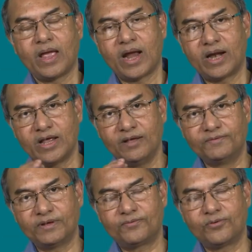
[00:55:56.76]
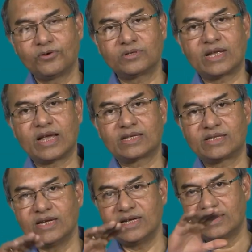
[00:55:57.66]
and if the force
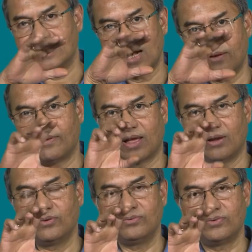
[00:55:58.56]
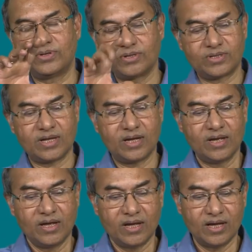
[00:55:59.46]
exceeds that value which is the
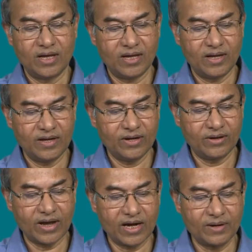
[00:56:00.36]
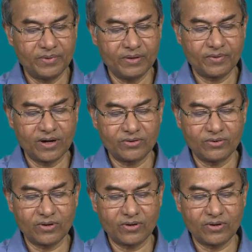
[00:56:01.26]
uh, you know adaptive control